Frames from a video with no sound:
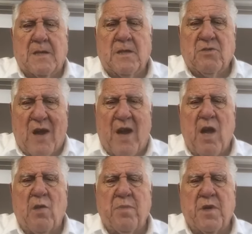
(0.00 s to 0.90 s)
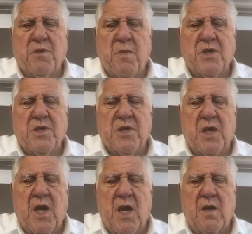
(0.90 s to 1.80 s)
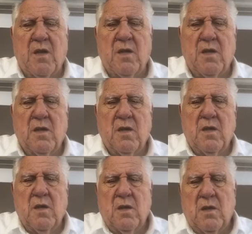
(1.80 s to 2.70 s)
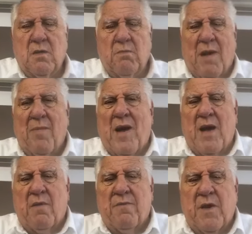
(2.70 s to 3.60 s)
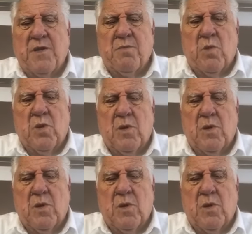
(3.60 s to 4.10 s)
Try to help you as much as I can. Bye-bye on Facebook.